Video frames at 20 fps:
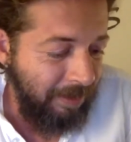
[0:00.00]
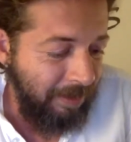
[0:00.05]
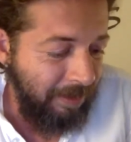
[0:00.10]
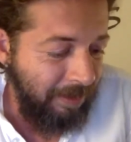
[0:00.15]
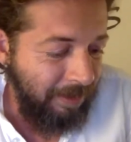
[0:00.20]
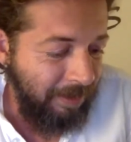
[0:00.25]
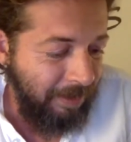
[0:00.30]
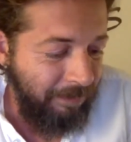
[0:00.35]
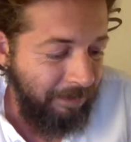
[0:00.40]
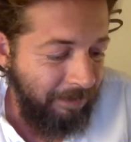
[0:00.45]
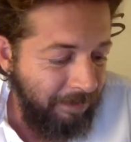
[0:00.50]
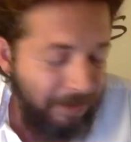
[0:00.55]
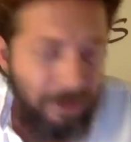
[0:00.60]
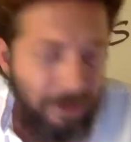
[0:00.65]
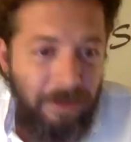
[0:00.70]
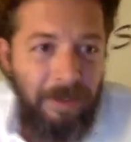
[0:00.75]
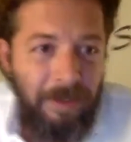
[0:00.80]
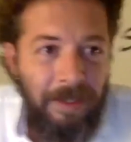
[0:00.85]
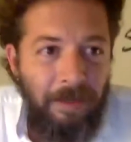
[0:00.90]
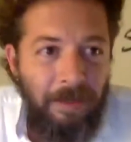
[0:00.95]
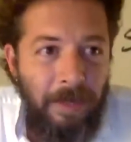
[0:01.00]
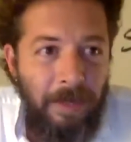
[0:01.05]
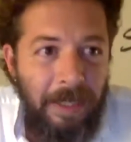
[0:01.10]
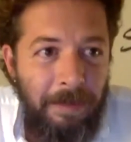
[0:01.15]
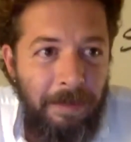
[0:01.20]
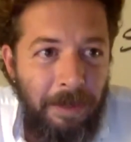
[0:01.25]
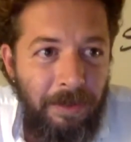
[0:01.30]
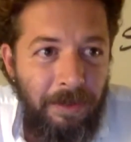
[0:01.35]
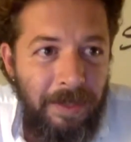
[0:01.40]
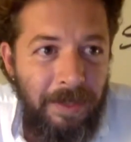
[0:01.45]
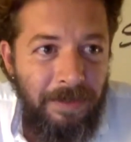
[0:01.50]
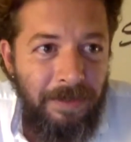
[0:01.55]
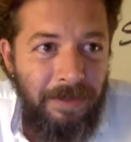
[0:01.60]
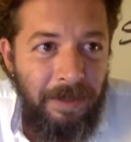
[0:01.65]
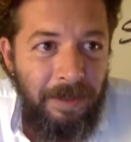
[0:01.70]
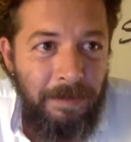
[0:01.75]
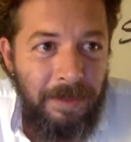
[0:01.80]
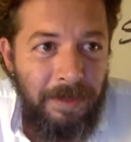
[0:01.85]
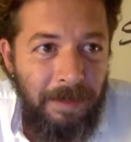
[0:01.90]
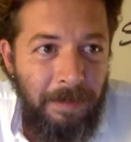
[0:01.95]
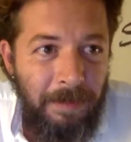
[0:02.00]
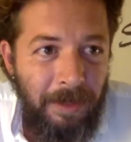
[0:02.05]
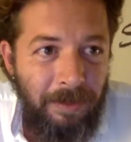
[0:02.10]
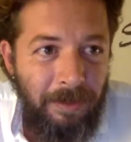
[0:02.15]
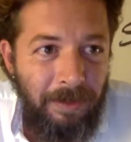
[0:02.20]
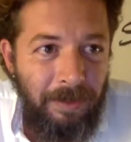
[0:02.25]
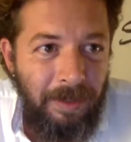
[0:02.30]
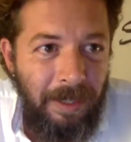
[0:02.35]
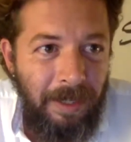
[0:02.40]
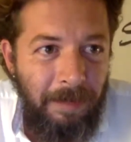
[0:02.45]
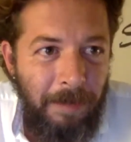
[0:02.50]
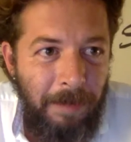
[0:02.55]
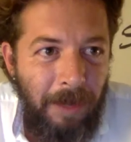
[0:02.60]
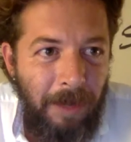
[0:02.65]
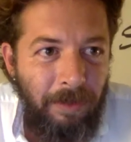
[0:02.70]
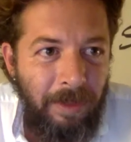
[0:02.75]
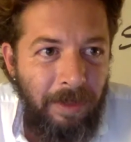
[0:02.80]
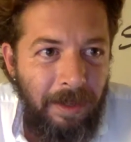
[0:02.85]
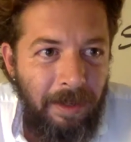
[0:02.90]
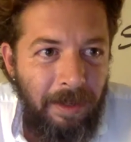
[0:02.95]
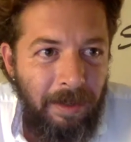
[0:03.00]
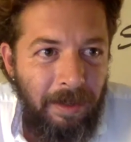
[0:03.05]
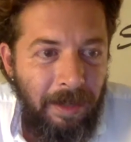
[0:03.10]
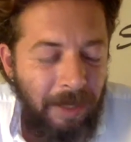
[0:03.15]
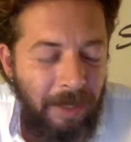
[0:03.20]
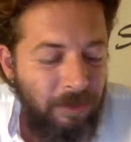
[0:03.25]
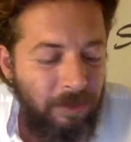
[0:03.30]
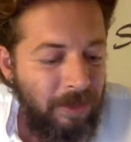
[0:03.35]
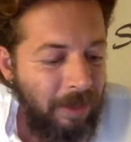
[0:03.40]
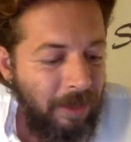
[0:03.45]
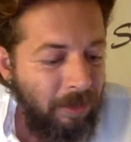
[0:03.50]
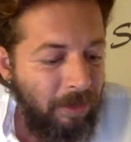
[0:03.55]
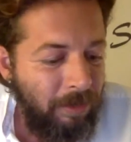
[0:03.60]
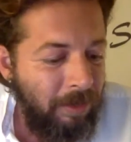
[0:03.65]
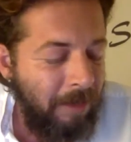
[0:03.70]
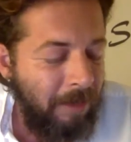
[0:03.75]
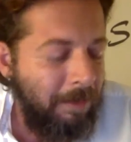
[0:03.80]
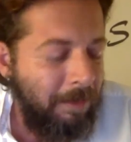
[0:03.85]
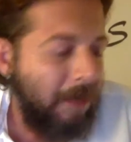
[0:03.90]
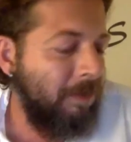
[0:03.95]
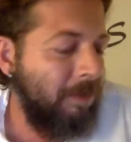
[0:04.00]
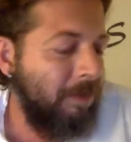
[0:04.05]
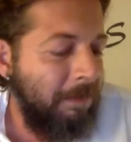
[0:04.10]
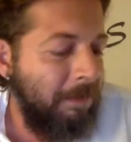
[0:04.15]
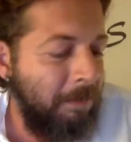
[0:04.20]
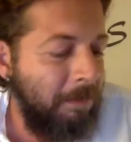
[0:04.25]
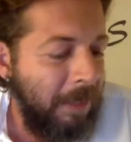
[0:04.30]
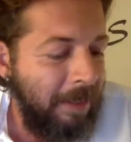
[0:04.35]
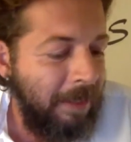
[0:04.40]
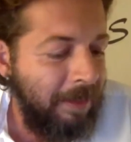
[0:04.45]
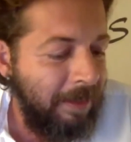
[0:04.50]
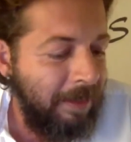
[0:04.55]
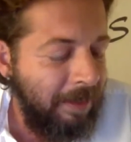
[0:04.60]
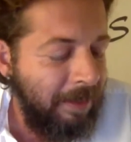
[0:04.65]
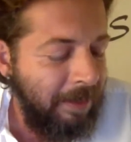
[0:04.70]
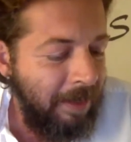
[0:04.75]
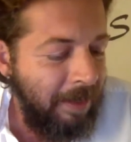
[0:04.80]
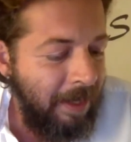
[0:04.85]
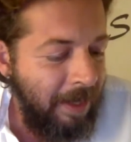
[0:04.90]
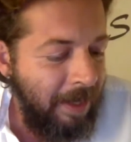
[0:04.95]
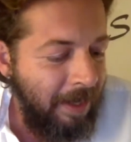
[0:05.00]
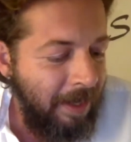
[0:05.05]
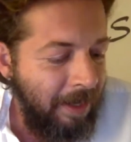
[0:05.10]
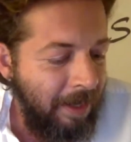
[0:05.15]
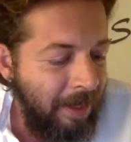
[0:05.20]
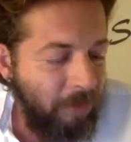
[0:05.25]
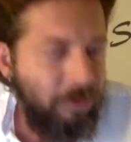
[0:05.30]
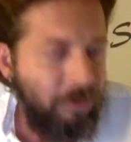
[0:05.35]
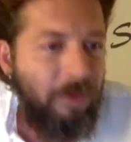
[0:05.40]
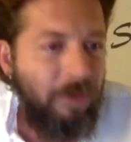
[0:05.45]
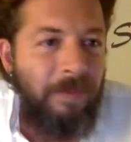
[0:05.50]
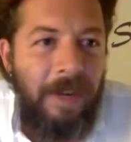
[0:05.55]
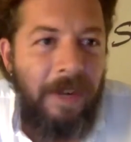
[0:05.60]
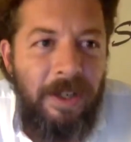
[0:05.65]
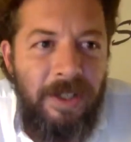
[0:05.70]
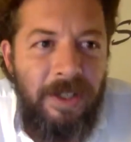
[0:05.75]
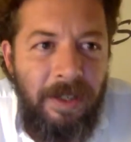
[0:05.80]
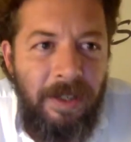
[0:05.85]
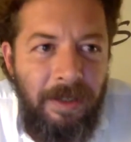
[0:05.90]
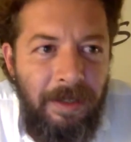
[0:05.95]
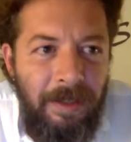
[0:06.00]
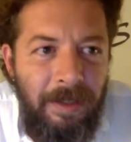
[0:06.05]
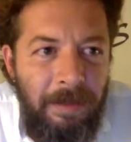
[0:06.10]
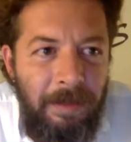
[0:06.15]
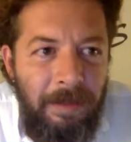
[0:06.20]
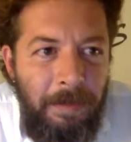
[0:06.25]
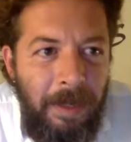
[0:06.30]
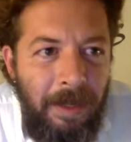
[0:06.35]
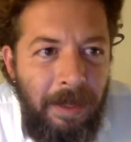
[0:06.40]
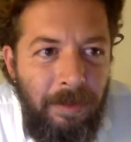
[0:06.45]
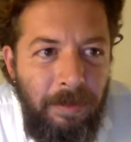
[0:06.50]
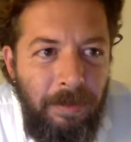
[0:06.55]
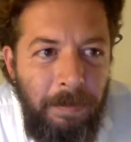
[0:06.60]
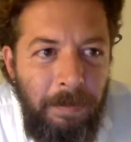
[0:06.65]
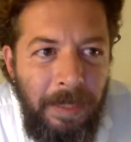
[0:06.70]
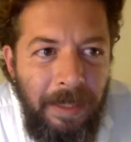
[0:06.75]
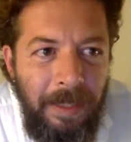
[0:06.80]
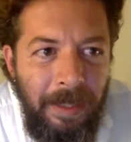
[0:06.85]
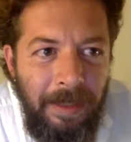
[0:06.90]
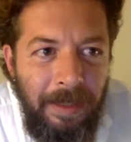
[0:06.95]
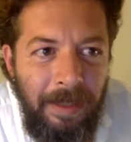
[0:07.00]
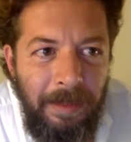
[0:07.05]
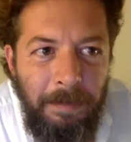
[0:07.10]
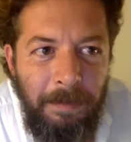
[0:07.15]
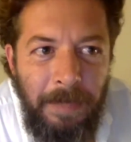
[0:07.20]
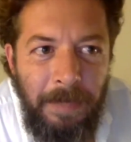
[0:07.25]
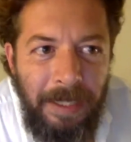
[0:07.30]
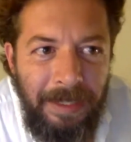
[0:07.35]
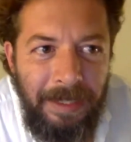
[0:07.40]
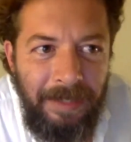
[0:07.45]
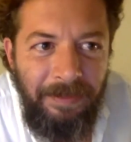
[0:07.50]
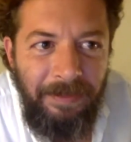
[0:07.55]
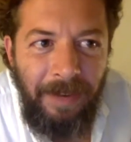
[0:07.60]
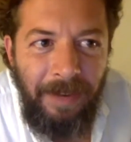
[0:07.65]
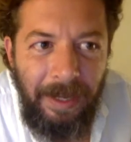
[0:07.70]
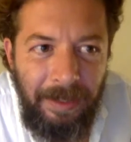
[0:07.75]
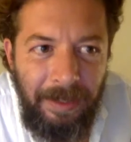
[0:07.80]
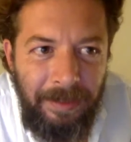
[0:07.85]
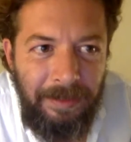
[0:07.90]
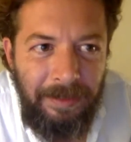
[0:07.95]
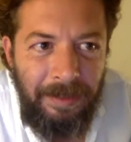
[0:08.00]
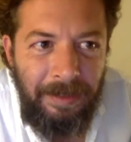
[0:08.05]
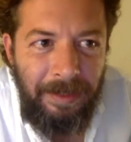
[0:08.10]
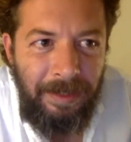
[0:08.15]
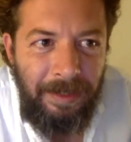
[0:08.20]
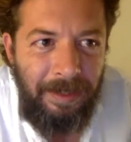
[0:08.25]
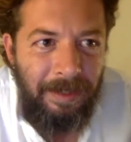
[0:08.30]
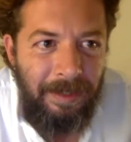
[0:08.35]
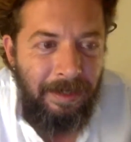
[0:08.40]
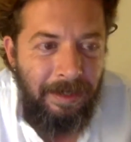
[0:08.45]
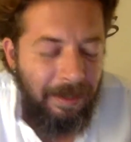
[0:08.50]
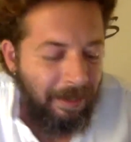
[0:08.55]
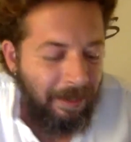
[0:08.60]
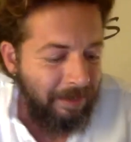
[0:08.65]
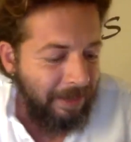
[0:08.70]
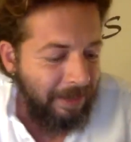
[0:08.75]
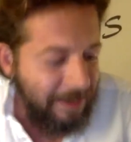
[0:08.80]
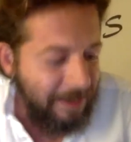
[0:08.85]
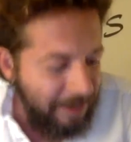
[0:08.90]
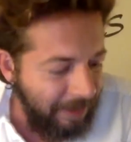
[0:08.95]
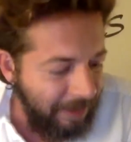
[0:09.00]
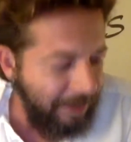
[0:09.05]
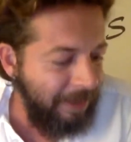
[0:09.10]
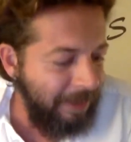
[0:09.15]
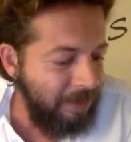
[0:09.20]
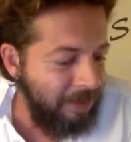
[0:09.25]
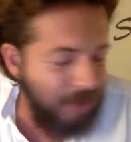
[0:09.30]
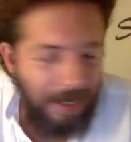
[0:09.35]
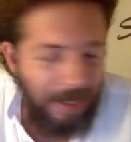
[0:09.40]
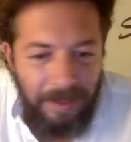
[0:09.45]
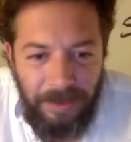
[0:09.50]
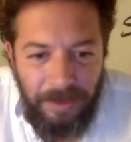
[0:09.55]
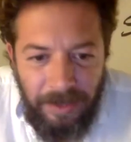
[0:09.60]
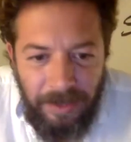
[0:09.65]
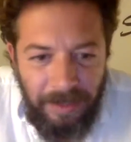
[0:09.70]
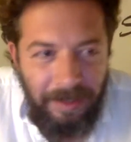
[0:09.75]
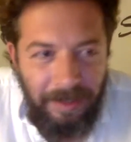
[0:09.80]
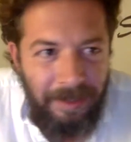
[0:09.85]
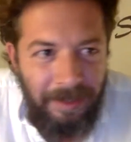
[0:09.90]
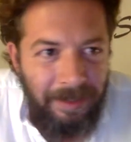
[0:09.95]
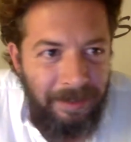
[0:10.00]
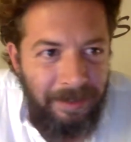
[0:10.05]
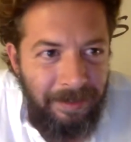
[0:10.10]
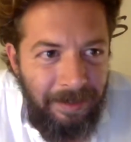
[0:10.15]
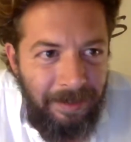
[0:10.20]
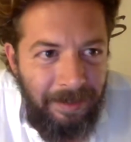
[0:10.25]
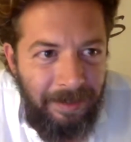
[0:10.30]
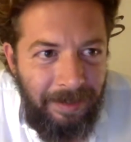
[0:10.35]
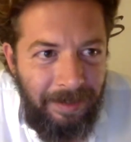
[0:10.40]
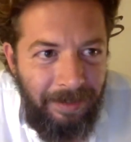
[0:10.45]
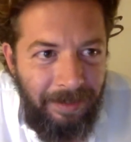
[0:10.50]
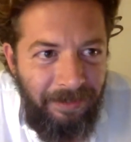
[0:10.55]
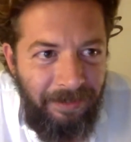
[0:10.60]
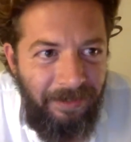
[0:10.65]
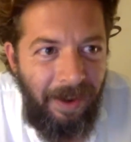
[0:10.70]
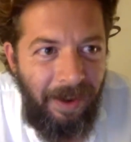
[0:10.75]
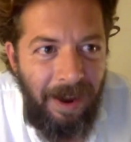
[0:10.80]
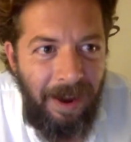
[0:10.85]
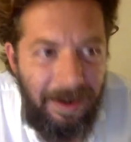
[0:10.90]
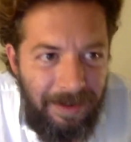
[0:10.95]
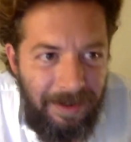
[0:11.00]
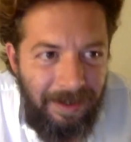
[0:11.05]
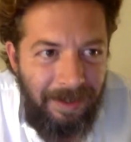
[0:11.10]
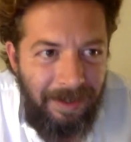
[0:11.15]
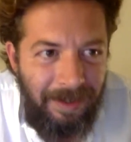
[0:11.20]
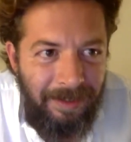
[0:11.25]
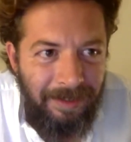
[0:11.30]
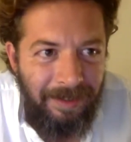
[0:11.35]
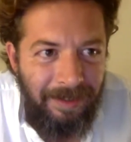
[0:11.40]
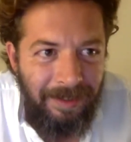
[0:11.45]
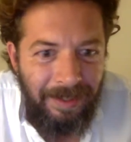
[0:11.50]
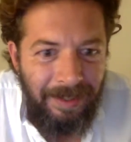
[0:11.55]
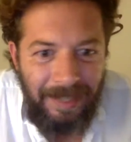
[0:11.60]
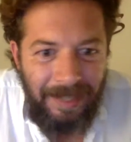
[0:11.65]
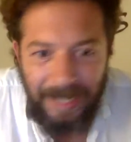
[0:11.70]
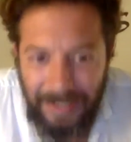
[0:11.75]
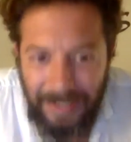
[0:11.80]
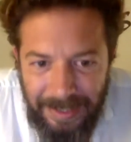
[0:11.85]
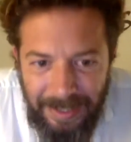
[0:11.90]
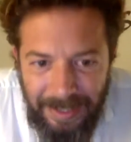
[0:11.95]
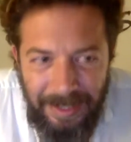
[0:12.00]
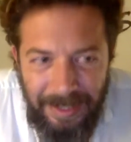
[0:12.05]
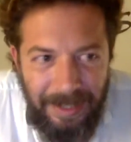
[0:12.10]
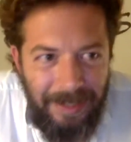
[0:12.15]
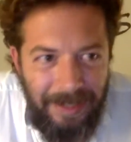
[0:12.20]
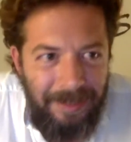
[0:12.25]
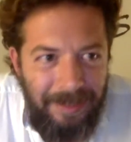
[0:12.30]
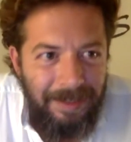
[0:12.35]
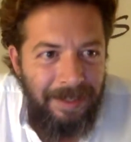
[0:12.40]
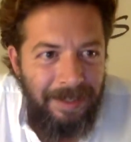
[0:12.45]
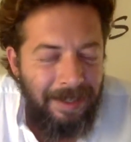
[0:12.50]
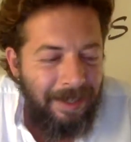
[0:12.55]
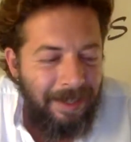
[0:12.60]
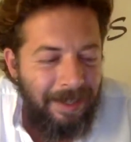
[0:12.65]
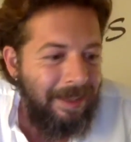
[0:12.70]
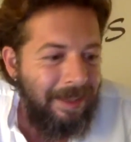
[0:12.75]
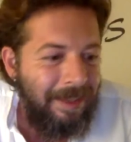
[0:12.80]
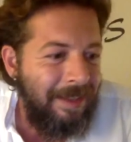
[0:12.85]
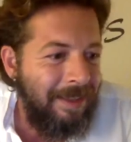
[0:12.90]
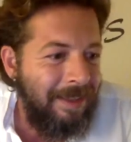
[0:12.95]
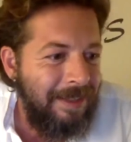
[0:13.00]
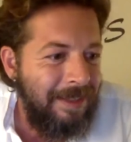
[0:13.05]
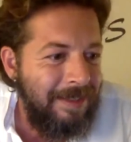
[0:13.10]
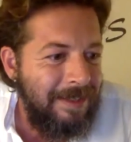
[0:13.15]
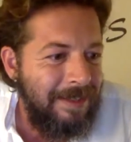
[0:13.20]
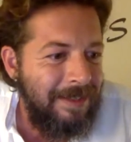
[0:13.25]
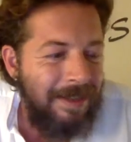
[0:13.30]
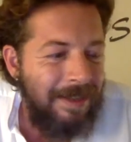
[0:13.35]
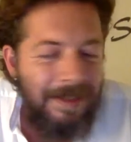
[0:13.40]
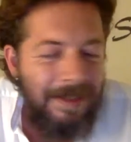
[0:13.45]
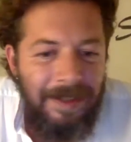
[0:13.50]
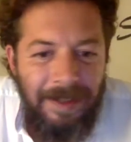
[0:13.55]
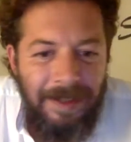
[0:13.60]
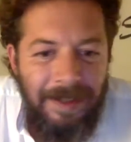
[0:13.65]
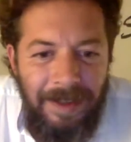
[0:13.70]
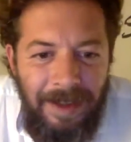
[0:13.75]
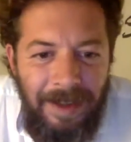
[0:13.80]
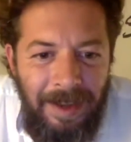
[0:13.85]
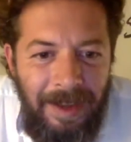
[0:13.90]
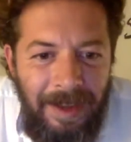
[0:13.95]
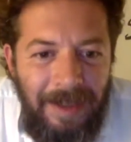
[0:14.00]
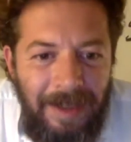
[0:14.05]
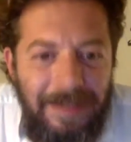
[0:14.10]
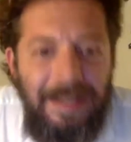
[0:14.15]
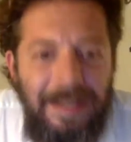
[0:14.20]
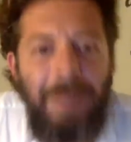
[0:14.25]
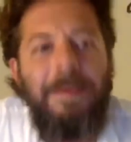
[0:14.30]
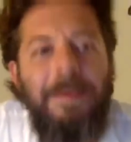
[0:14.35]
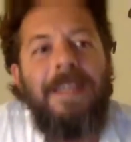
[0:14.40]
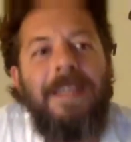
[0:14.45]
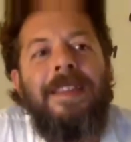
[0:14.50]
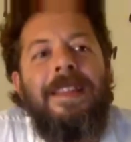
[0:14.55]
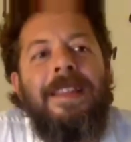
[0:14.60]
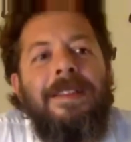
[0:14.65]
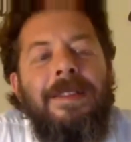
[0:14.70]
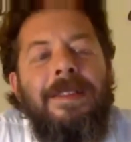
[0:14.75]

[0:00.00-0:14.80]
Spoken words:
a vision in a way about these films, about their, how to say, about them being controversial, about them being defiant, artistically challenging, and fun, and crazy. And I think this is something that